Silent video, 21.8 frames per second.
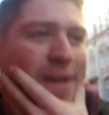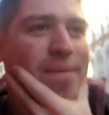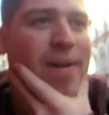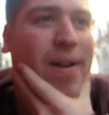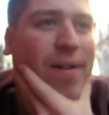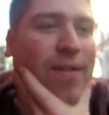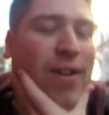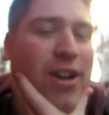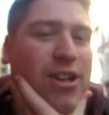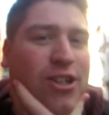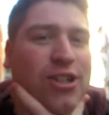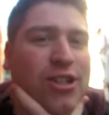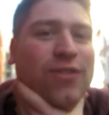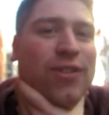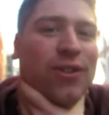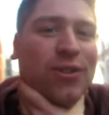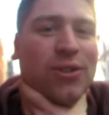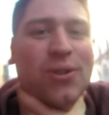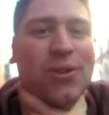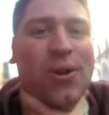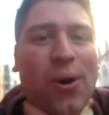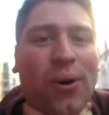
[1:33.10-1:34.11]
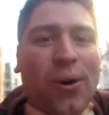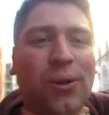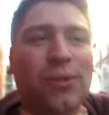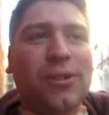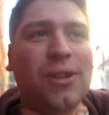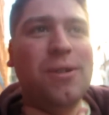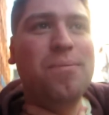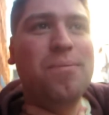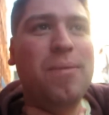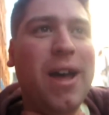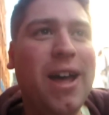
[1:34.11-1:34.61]
my face just feels cold
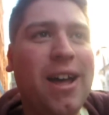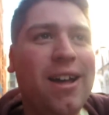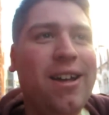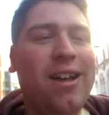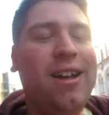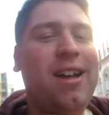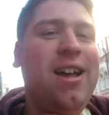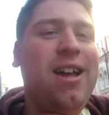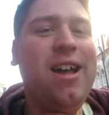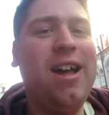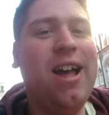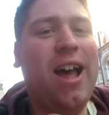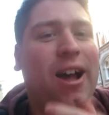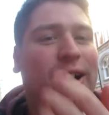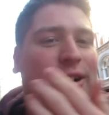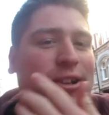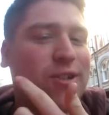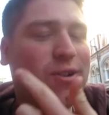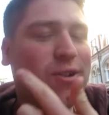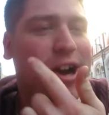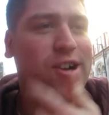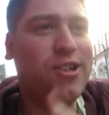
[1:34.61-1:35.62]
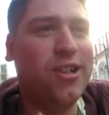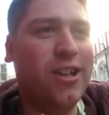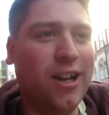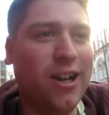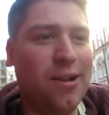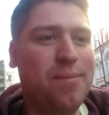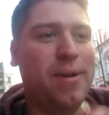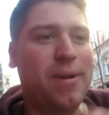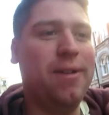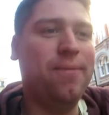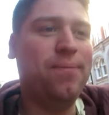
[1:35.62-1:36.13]
and bare. I got scratched a
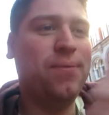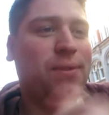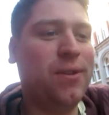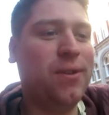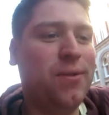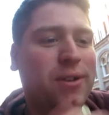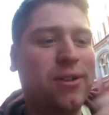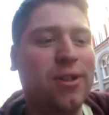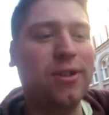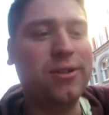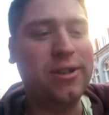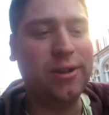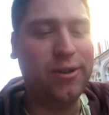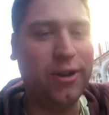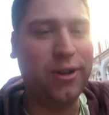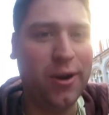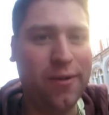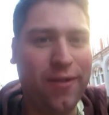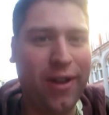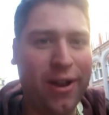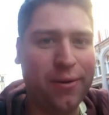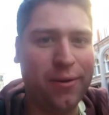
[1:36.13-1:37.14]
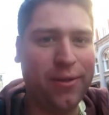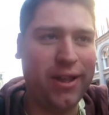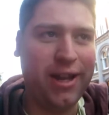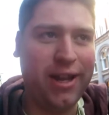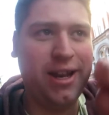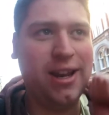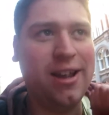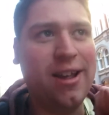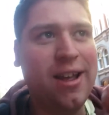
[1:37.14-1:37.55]
little bit because they're doing it like the